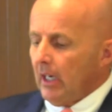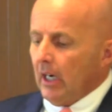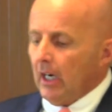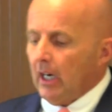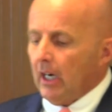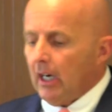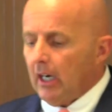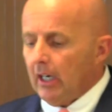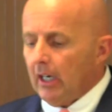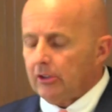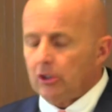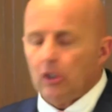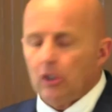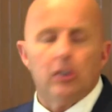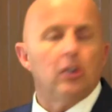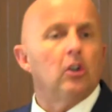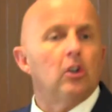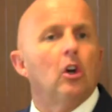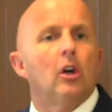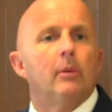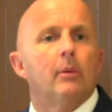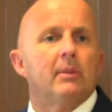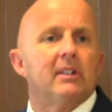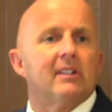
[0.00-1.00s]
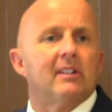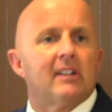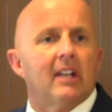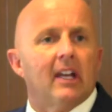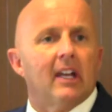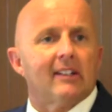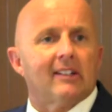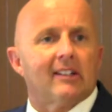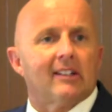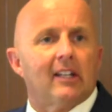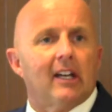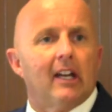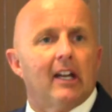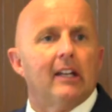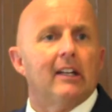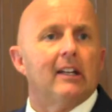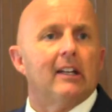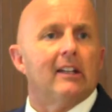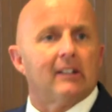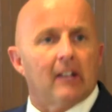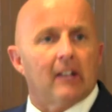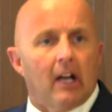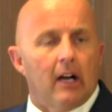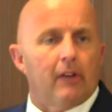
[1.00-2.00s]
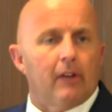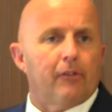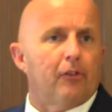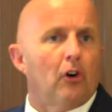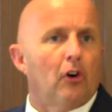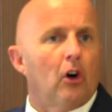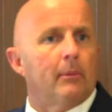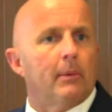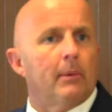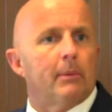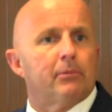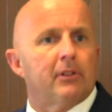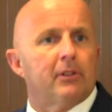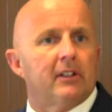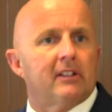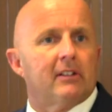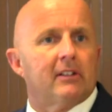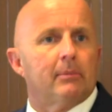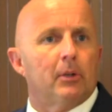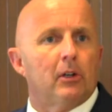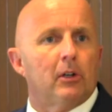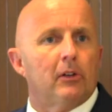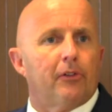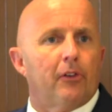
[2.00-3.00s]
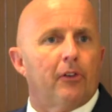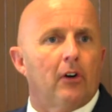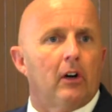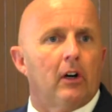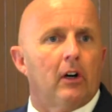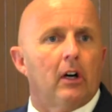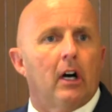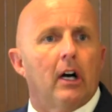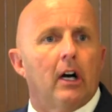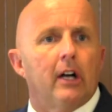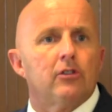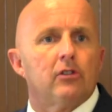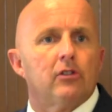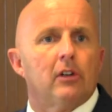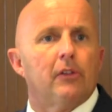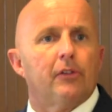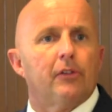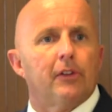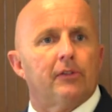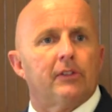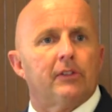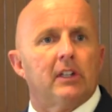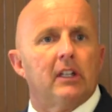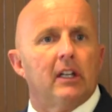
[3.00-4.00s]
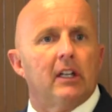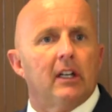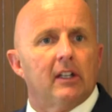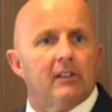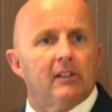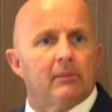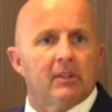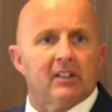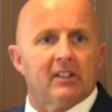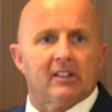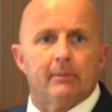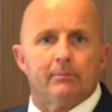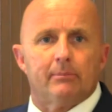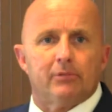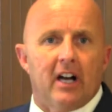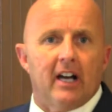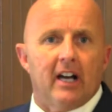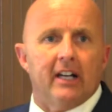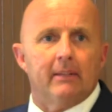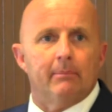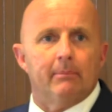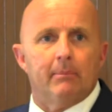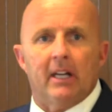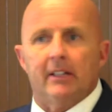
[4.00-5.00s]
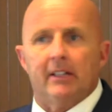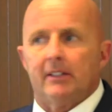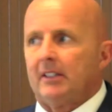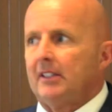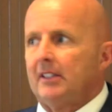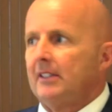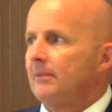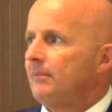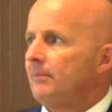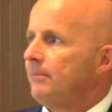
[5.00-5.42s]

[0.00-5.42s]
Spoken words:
Attorney Urban's guests today is our former principal for 150 years, Mr. Brian Bentley.